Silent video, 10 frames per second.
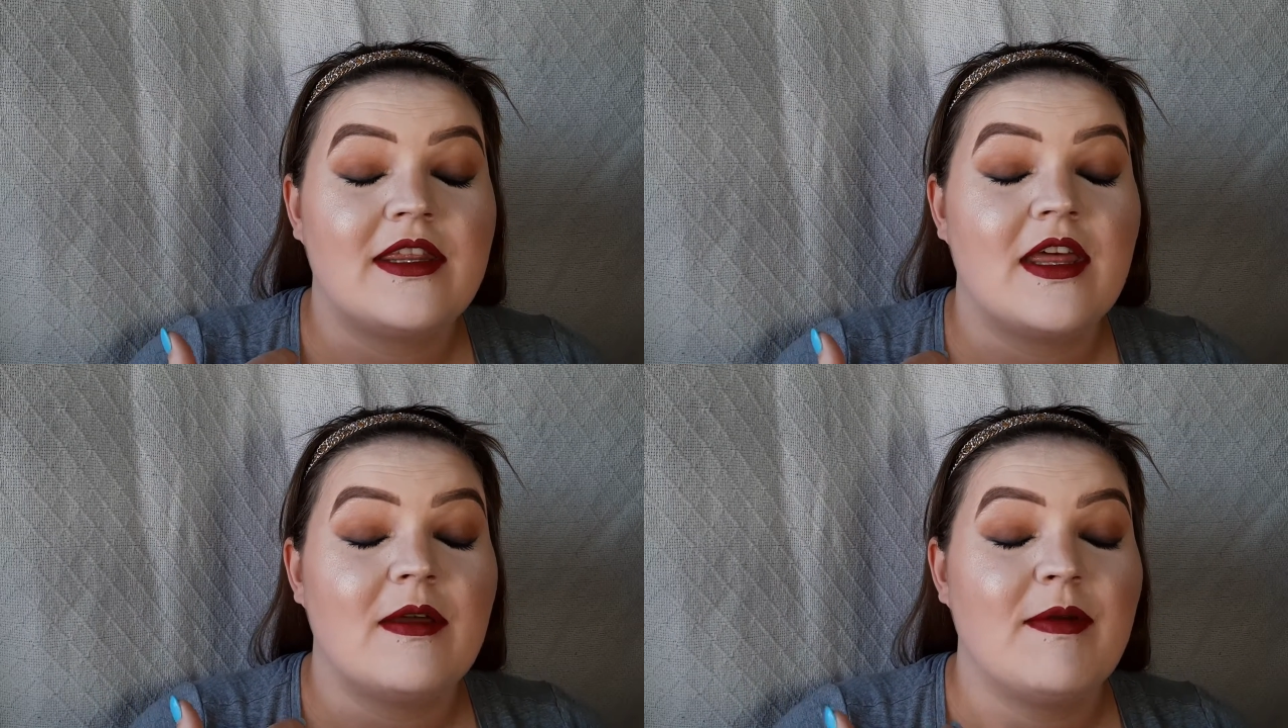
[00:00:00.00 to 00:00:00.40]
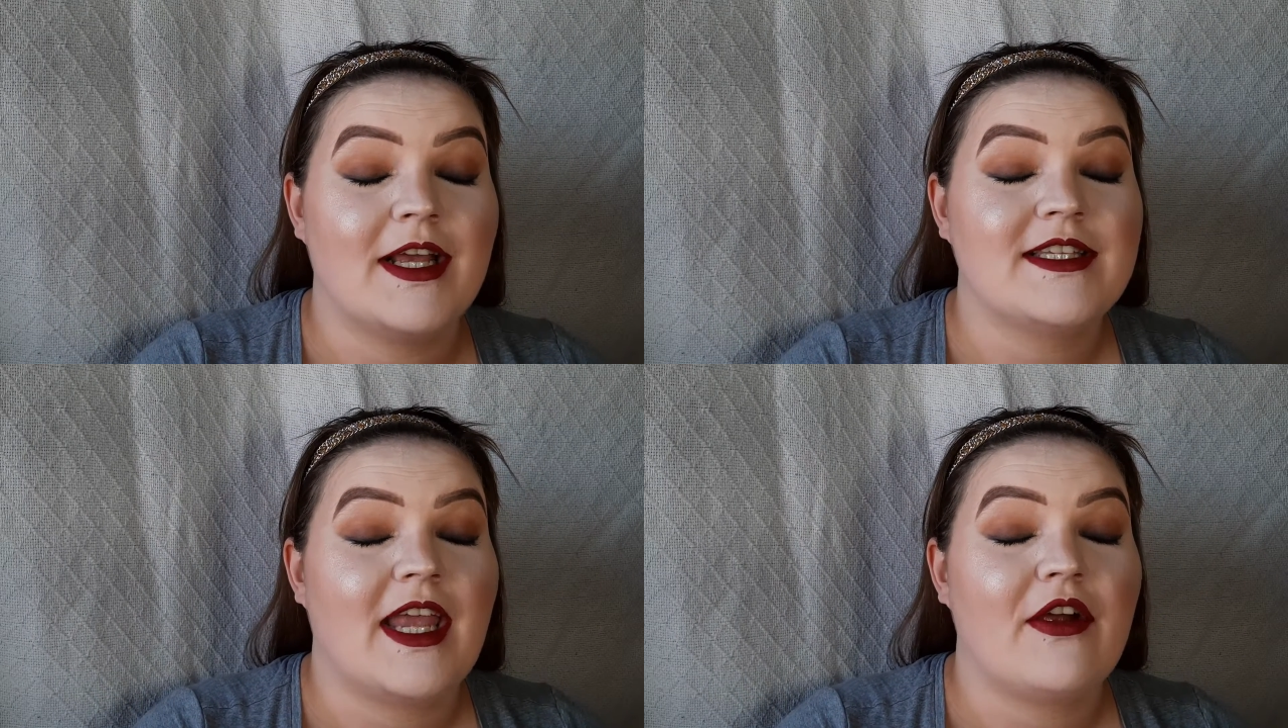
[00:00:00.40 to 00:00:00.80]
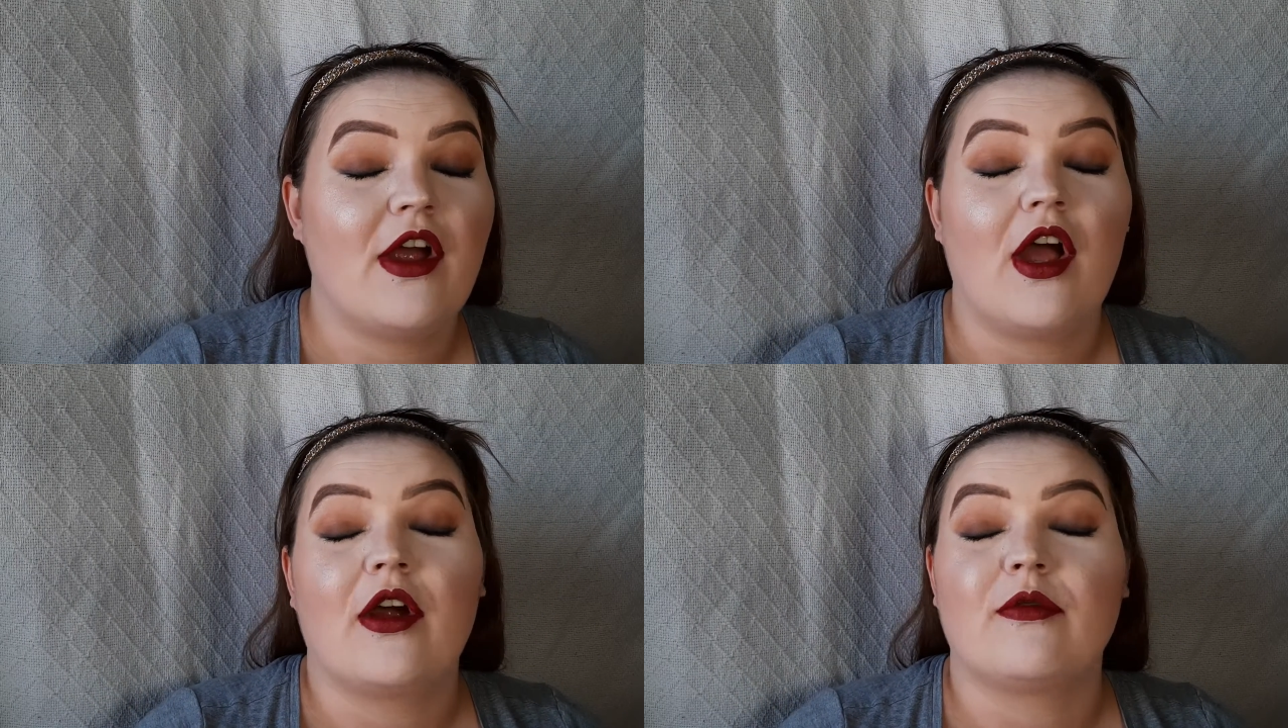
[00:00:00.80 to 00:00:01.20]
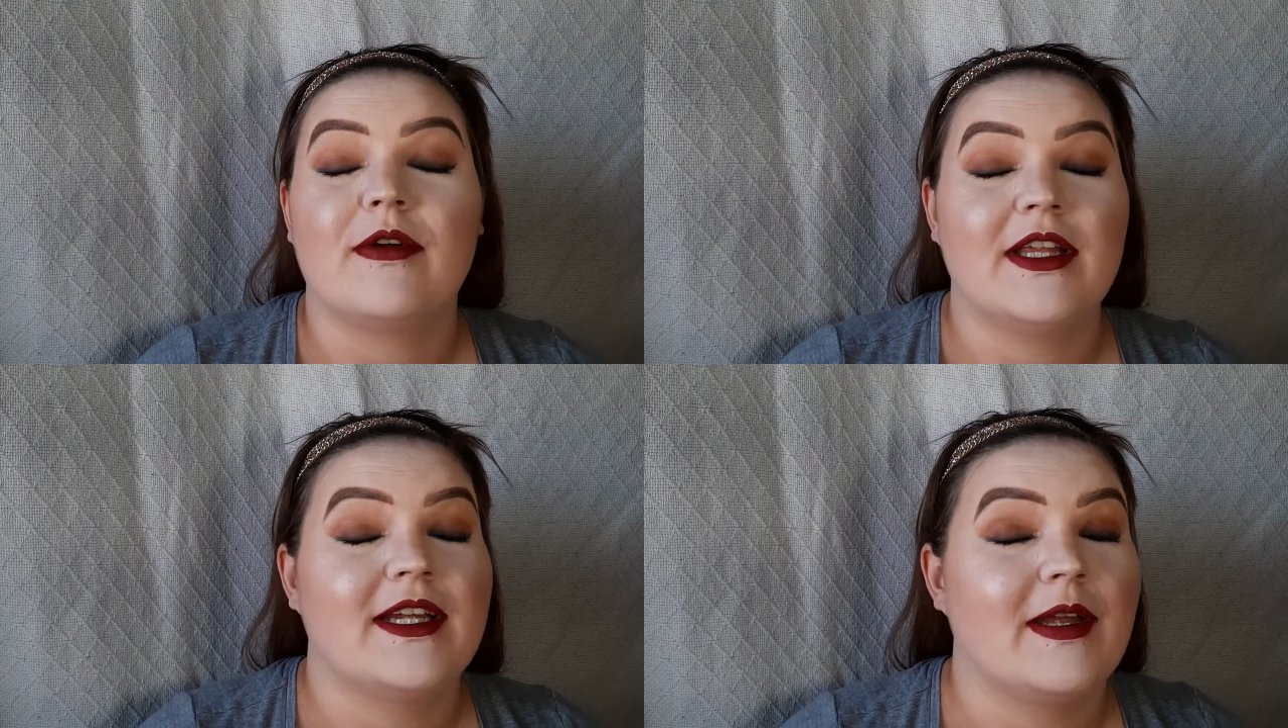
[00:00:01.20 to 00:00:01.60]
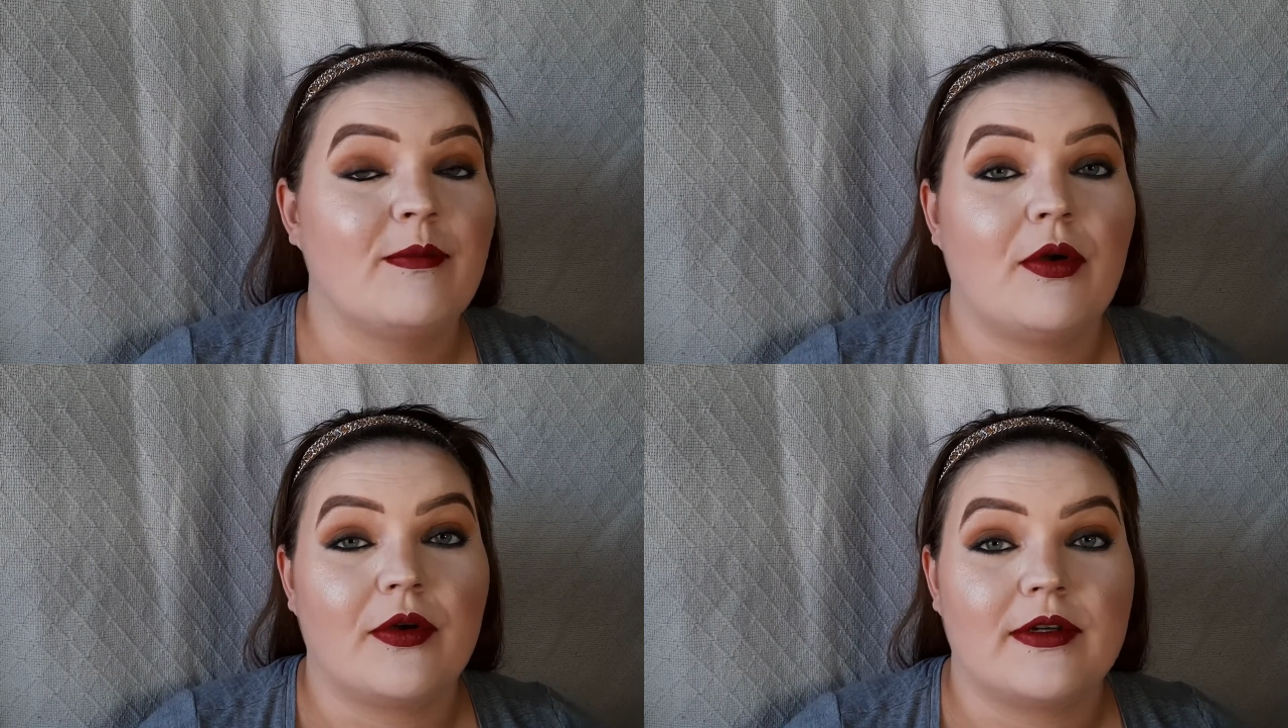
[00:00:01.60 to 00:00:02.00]
the mascara are really
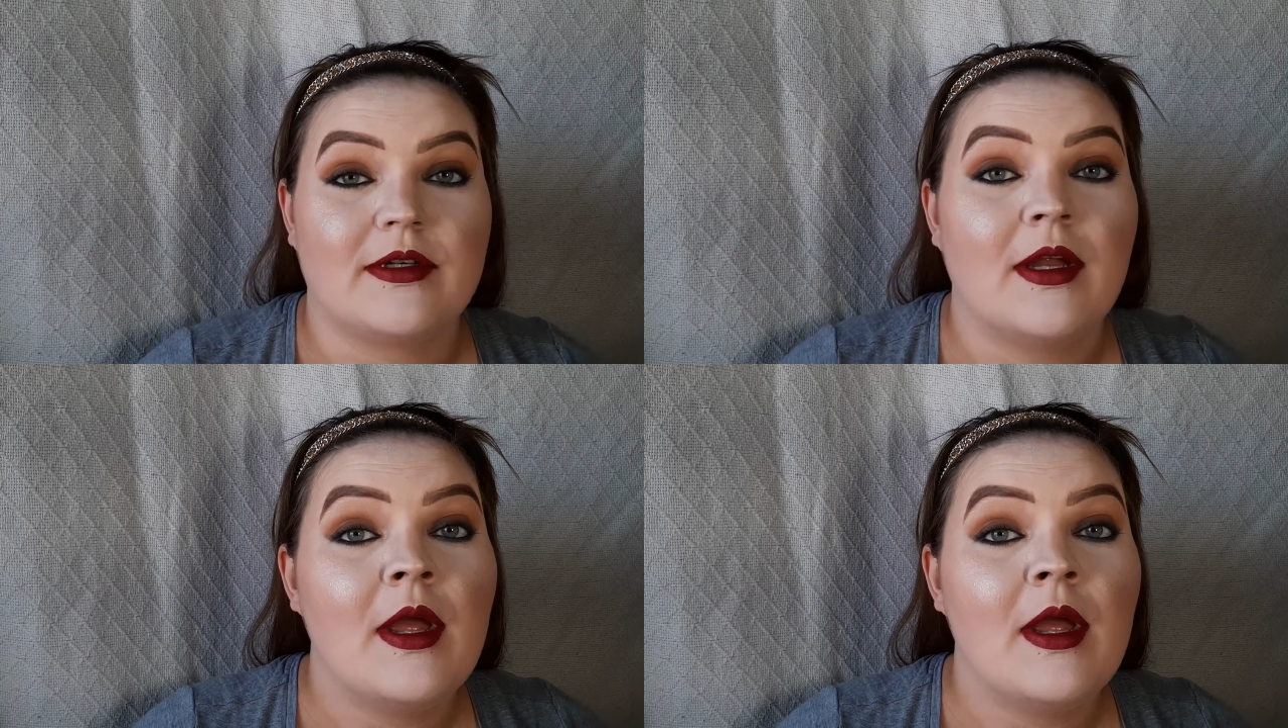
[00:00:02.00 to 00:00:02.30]
important